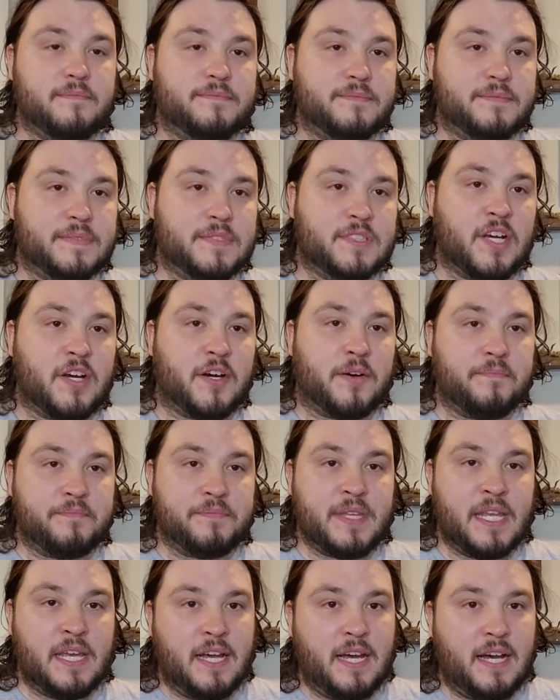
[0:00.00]
so
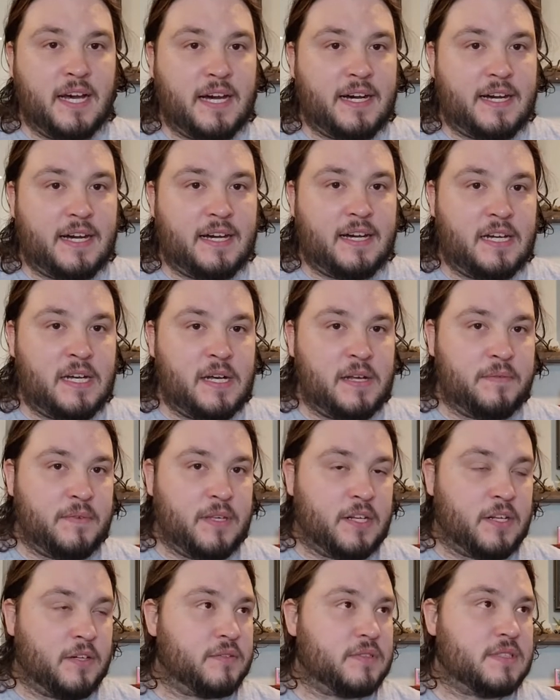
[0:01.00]

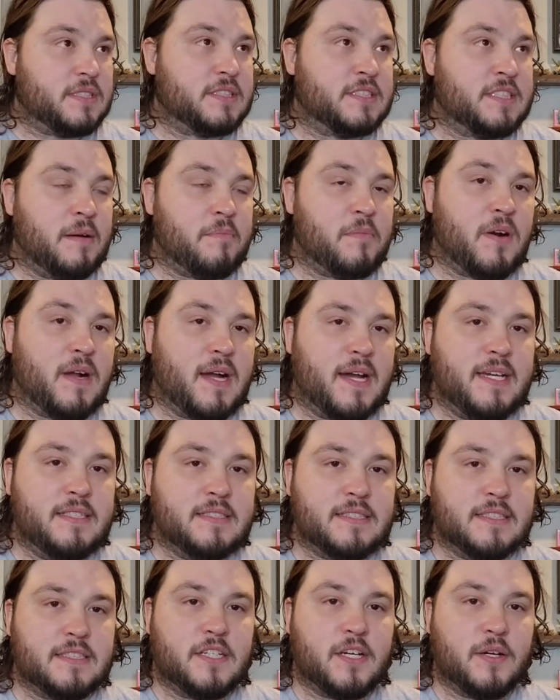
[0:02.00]
to
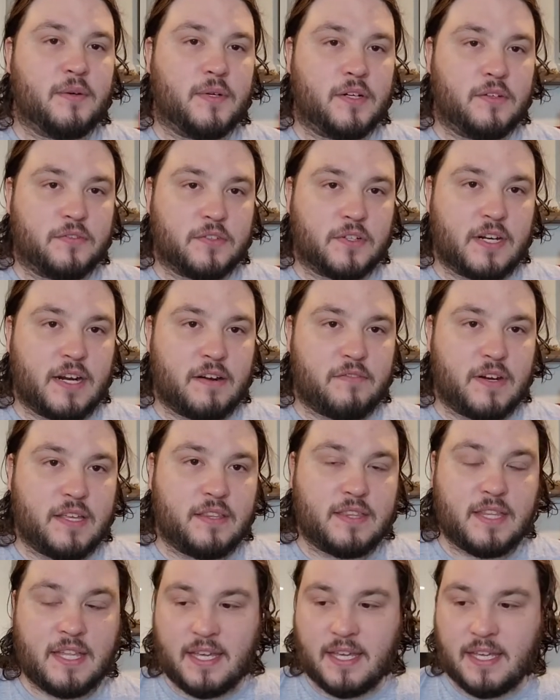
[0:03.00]
summarize and go over
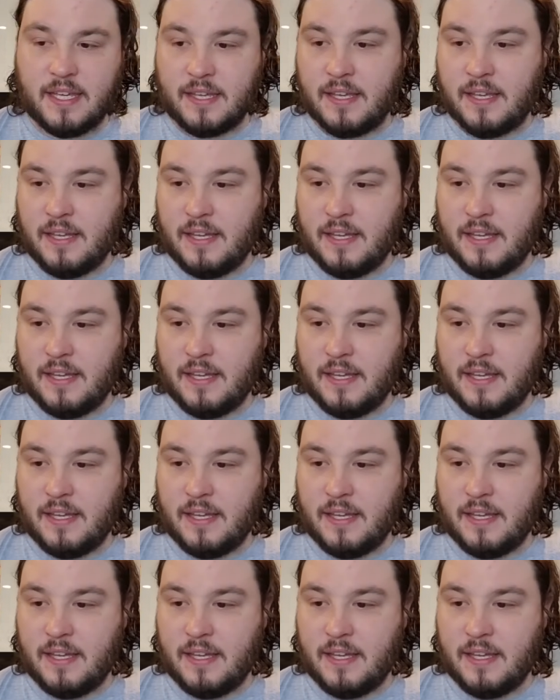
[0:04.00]
everything.